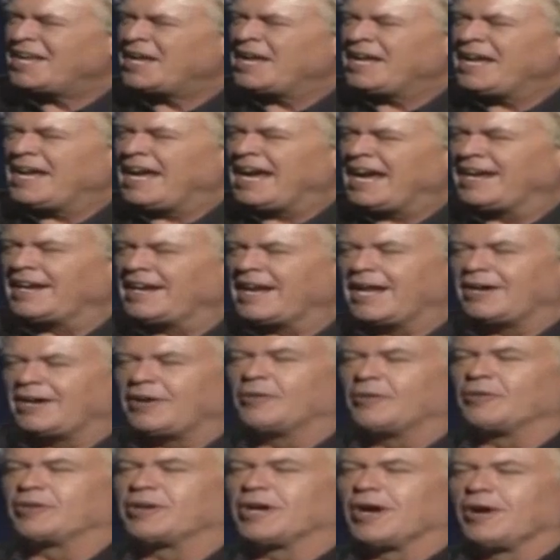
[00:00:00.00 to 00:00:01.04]
And I
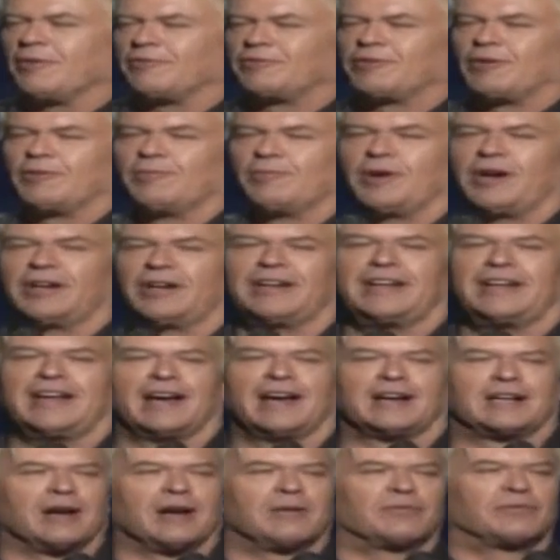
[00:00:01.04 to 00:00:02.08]
don't come from money. I
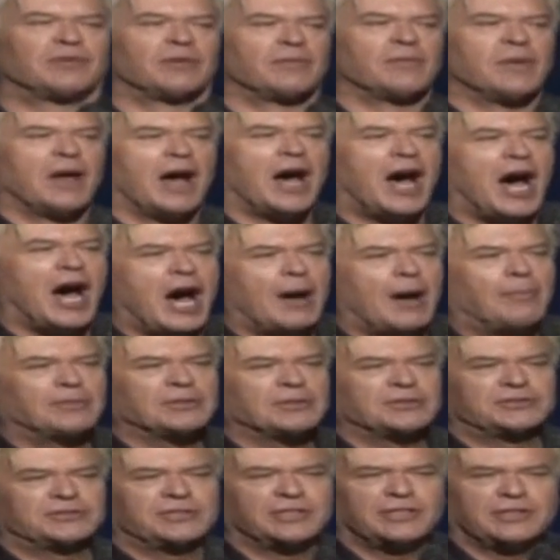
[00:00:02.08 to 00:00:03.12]
come from the
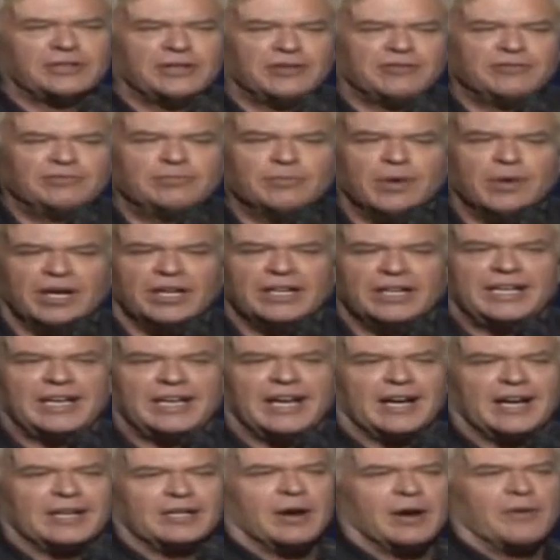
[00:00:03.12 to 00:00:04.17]
opposite of money.
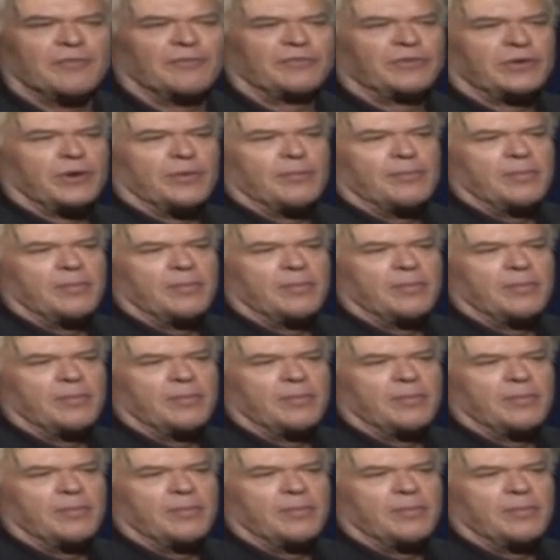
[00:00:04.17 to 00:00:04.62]
I come from